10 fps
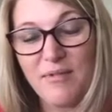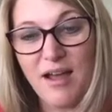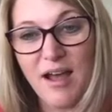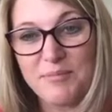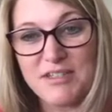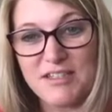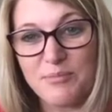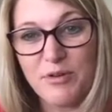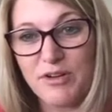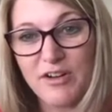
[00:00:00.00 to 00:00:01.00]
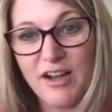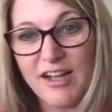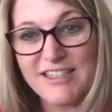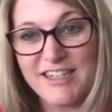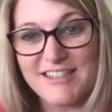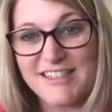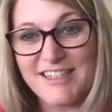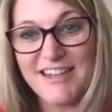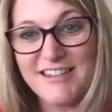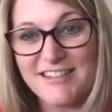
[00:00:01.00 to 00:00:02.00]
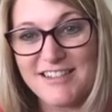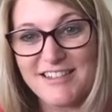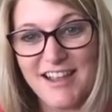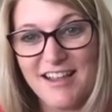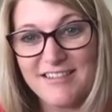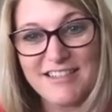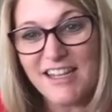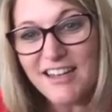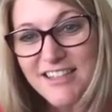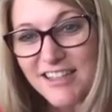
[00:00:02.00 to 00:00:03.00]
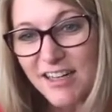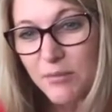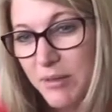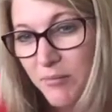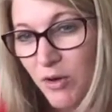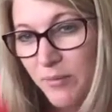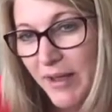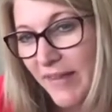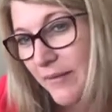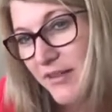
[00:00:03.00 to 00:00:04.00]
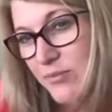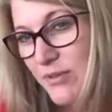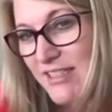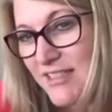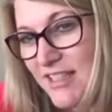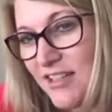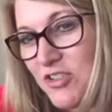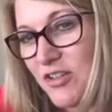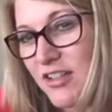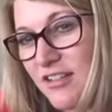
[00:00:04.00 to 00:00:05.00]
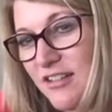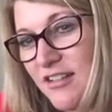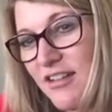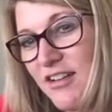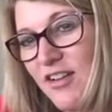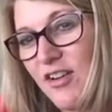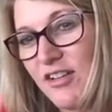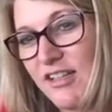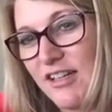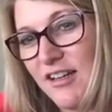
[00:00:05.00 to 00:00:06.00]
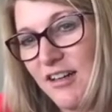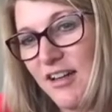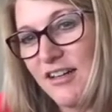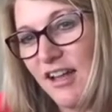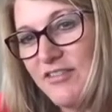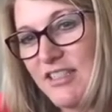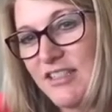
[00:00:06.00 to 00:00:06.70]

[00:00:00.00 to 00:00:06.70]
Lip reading: up to the point on hygiene and standards. Tell us a little bit more about that, because we didn't touch on it earlier, and I'd